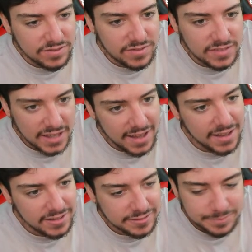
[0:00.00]

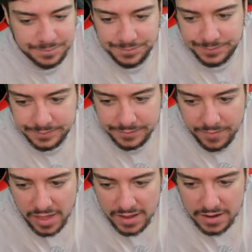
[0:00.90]
Okay.
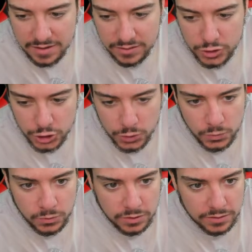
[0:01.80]

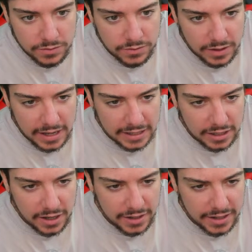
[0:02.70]
June, I
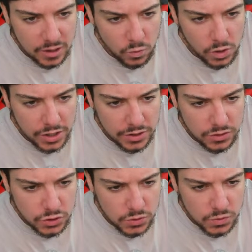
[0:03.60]
got a
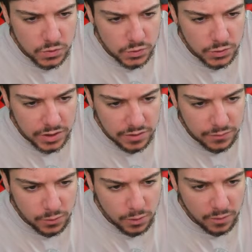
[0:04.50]
1, 2, 3,
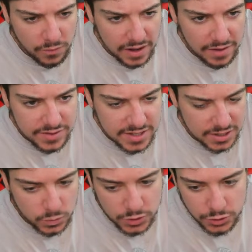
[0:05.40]
4, 5,
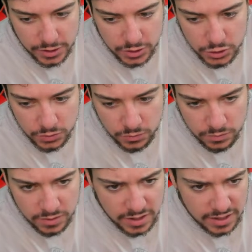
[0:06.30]
6 win streak in
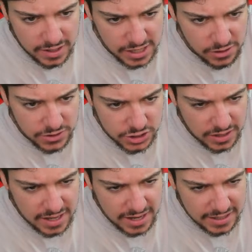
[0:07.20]
June. Here in
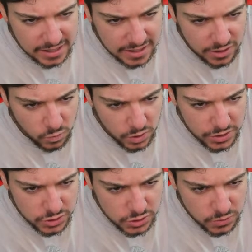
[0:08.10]
July, I got a
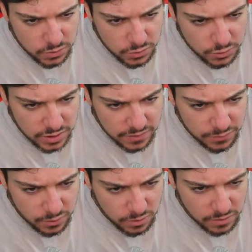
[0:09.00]
1, 2, 3,
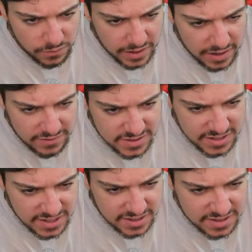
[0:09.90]
4, 5,
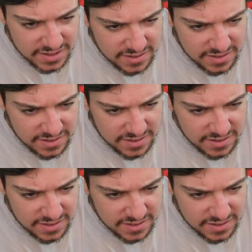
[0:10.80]
6